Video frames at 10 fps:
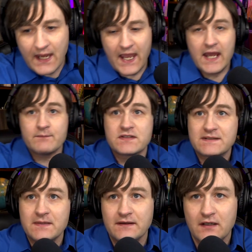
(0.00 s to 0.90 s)
Adam
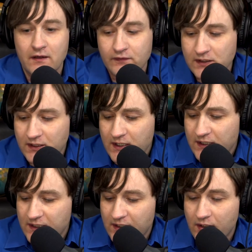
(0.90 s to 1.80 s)
Smith covered
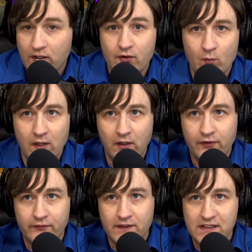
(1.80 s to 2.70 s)
in The Wealth
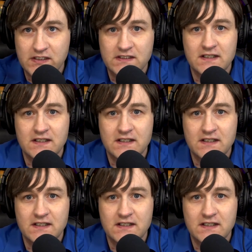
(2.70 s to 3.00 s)
of Nations.